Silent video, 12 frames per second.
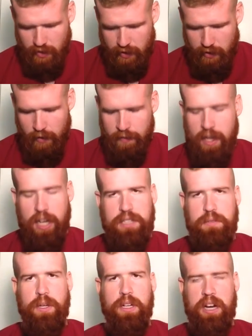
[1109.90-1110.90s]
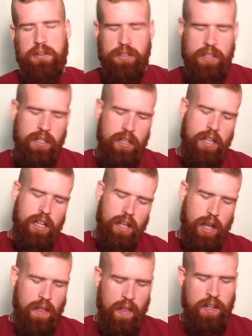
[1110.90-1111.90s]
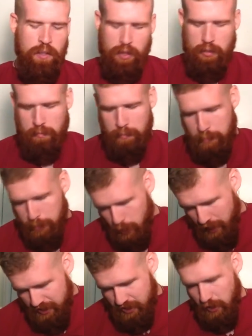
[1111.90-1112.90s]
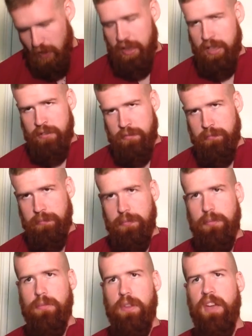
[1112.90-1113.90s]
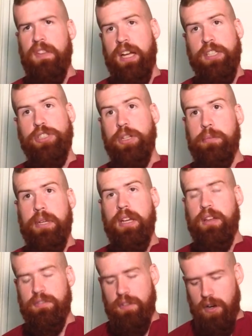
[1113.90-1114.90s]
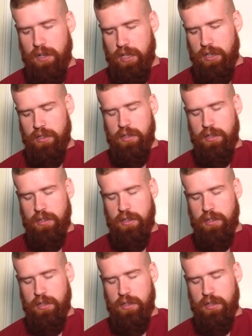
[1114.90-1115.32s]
along that edge very carefully, and then you can press it all in, and then it should be a fairly